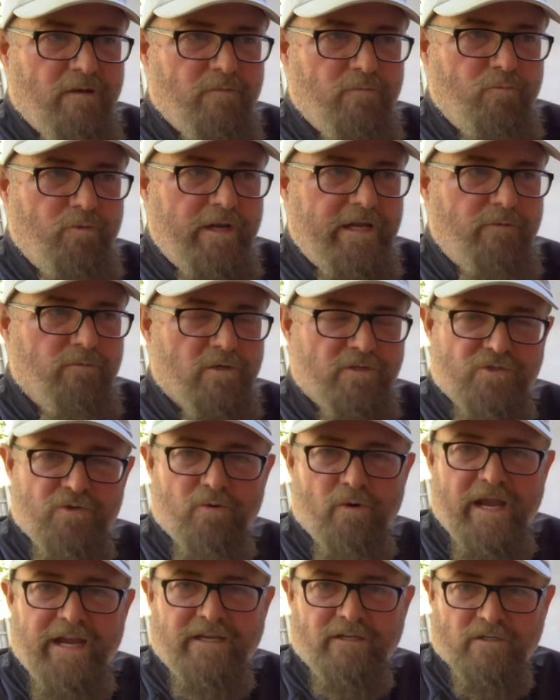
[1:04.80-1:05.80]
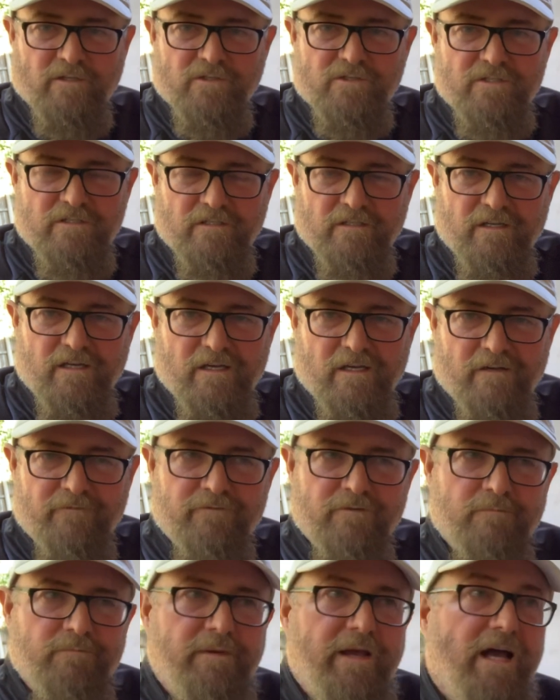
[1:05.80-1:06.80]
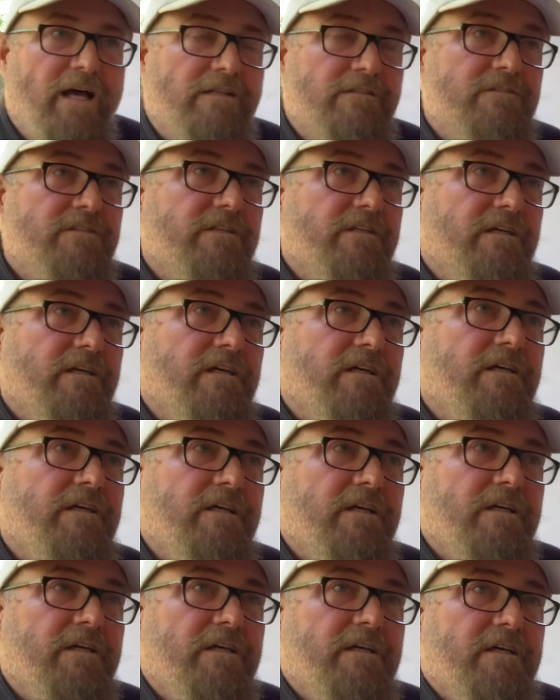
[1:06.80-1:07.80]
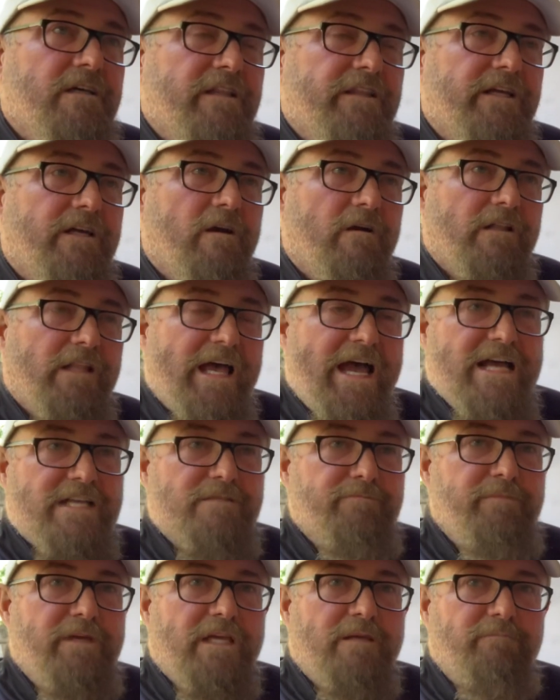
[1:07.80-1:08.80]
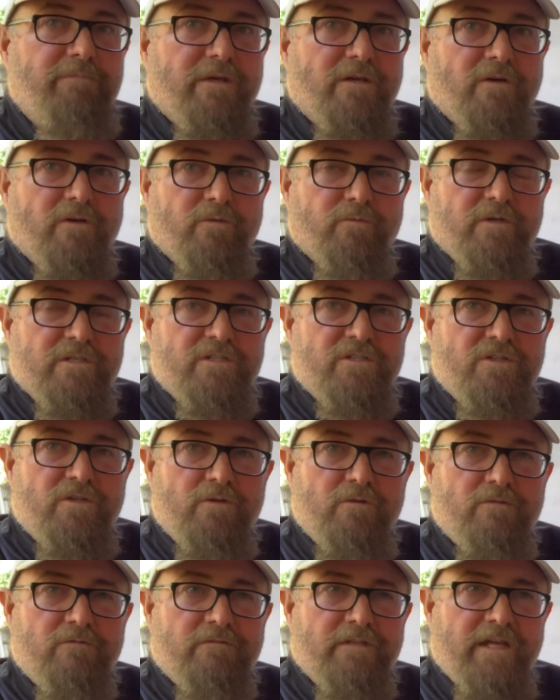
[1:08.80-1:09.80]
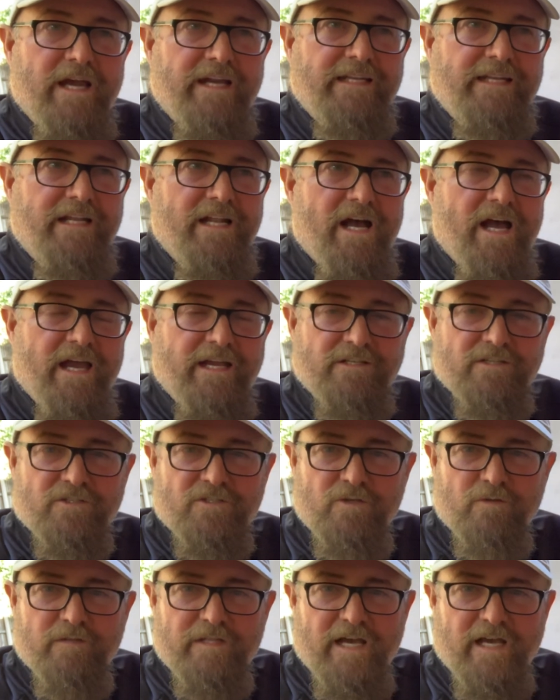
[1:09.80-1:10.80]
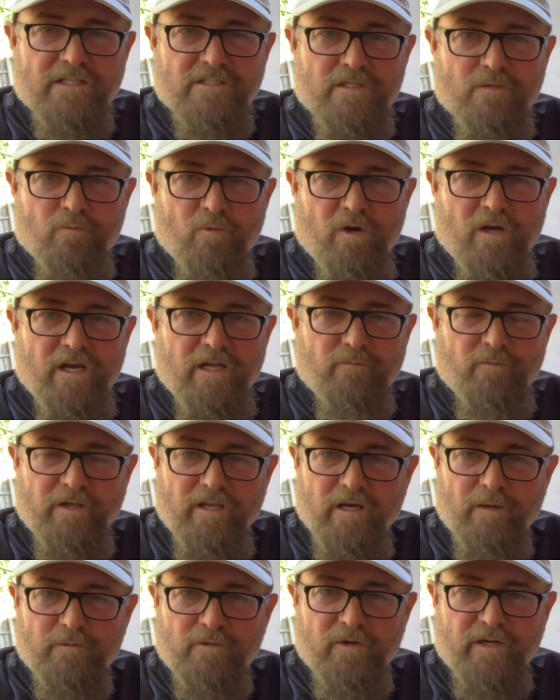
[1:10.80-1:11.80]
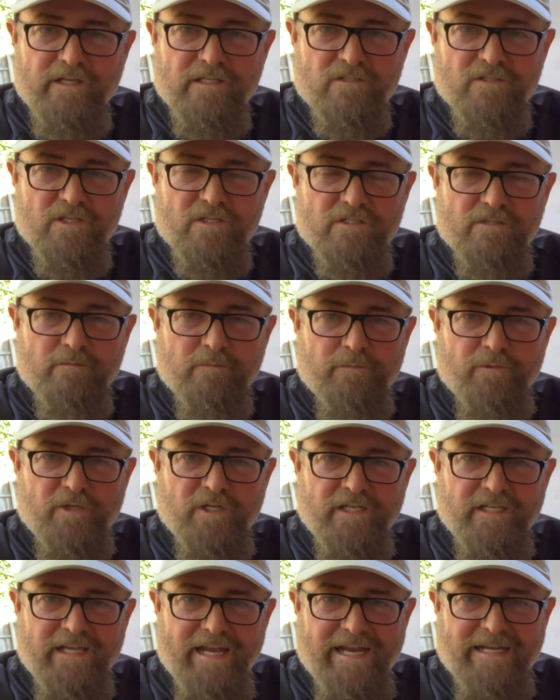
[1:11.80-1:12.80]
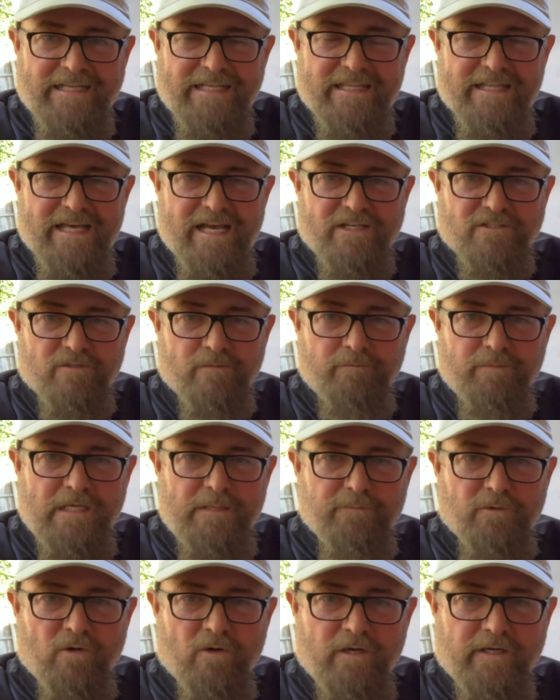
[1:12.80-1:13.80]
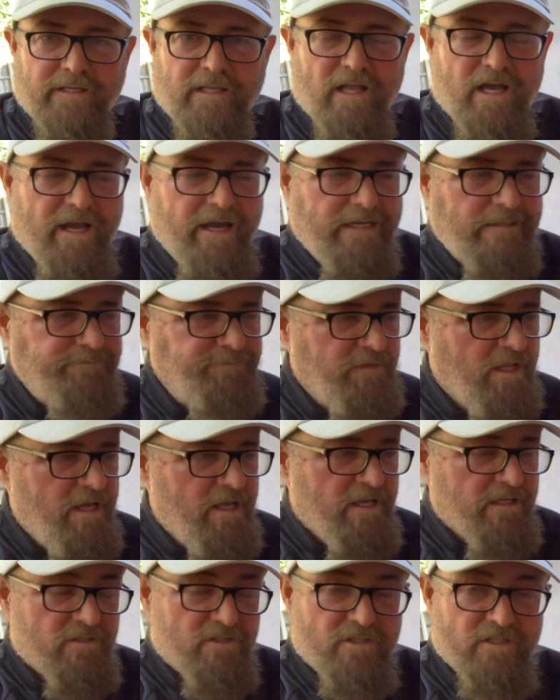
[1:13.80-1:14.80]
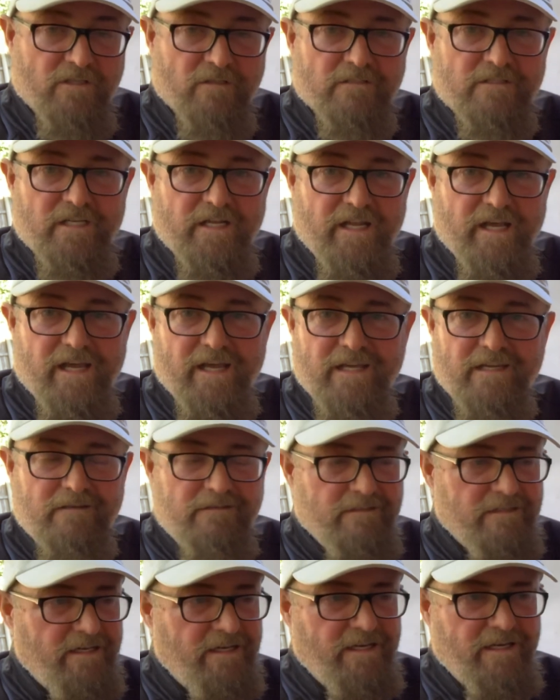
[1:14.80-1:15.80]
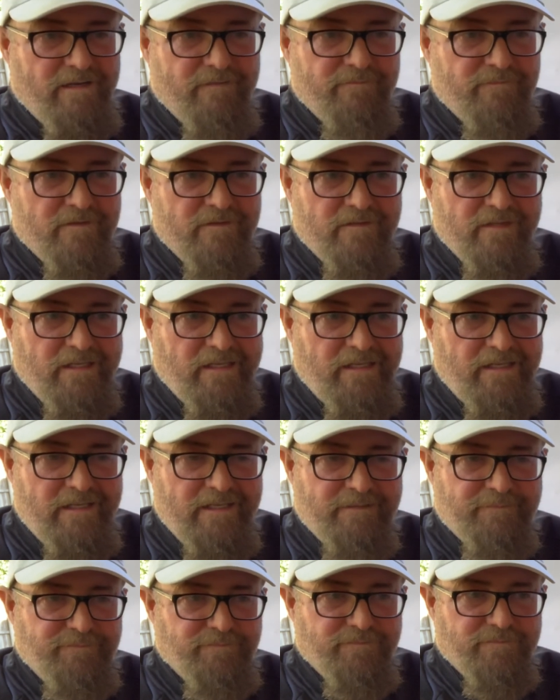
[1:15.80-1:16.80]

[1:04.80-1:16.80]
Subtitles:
we were trainers from about, I think our last big build was 1999 to 2001. We helped create a system, put in 80,000 people online. Still today, the